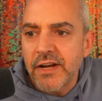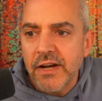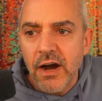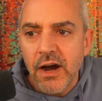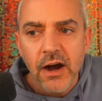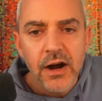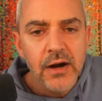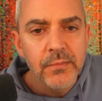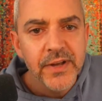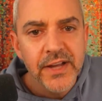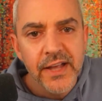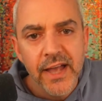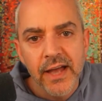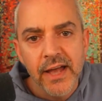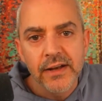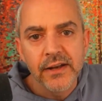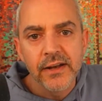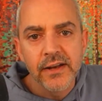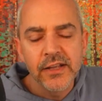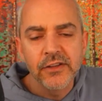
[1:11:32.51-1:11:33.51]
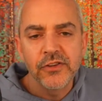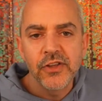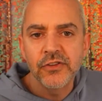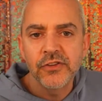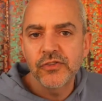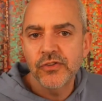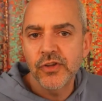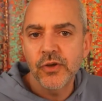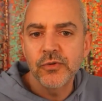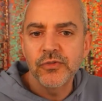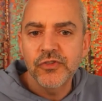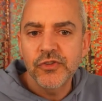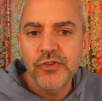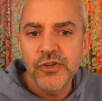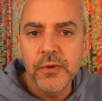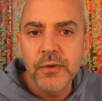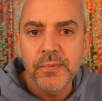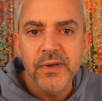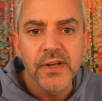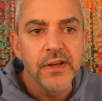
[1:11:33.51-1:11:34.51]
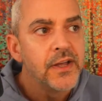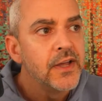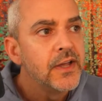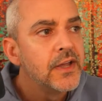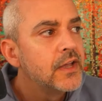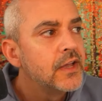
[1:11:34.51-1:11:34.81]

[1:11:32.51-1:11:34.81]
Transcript: carb again is so stupid.